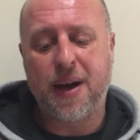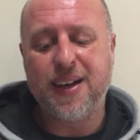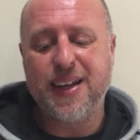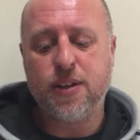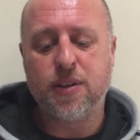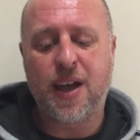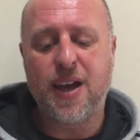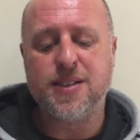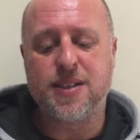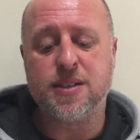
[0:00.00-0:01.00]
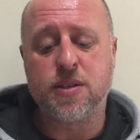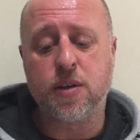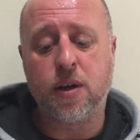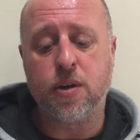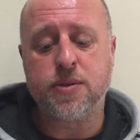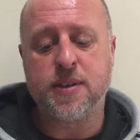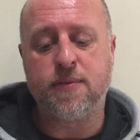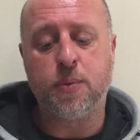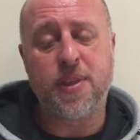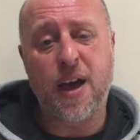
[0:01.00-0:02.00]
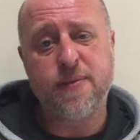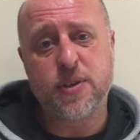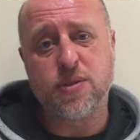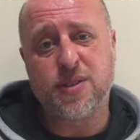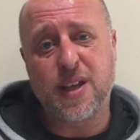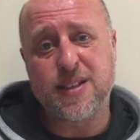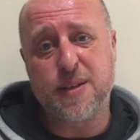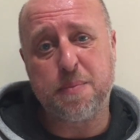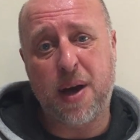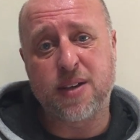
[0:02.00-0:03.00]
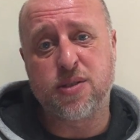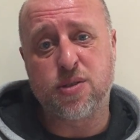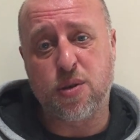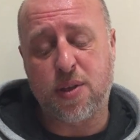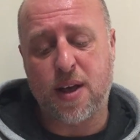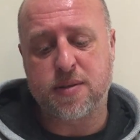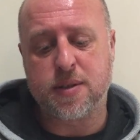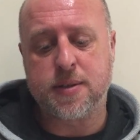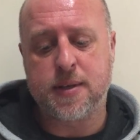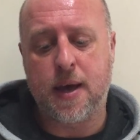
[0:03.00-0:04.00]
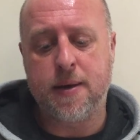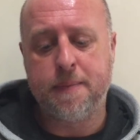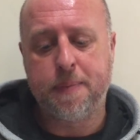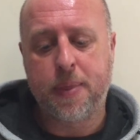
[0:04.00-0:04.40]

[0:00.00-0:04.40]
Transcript: my legal case is conclusive with evidence dating back to 2010.